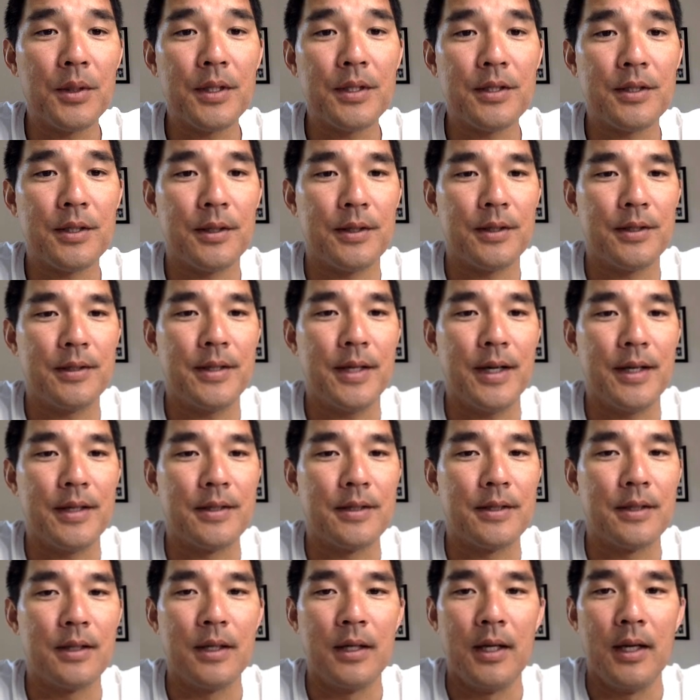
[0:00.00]
we're gonna start the
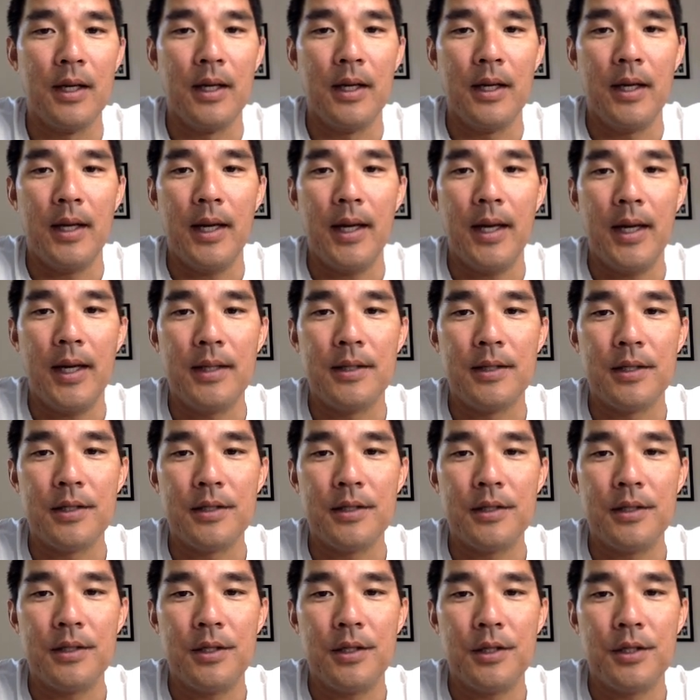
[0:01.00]
test. And
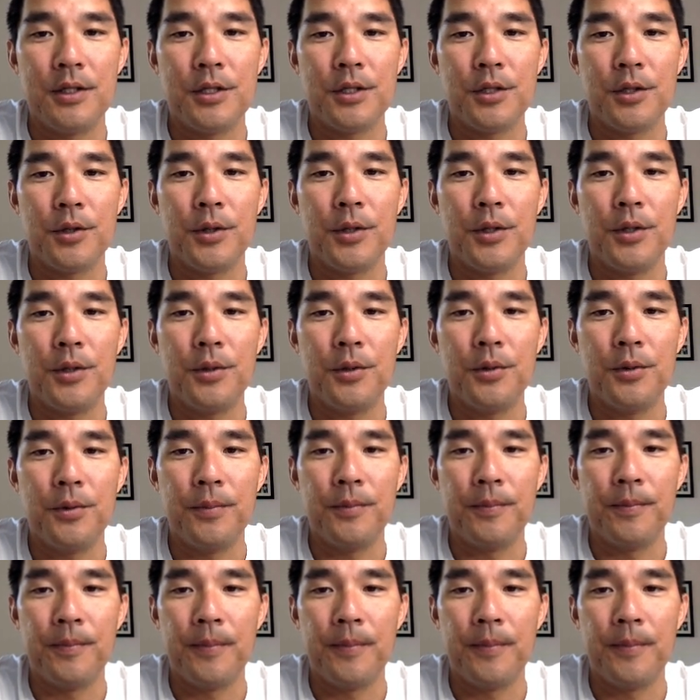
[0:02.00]
just to show you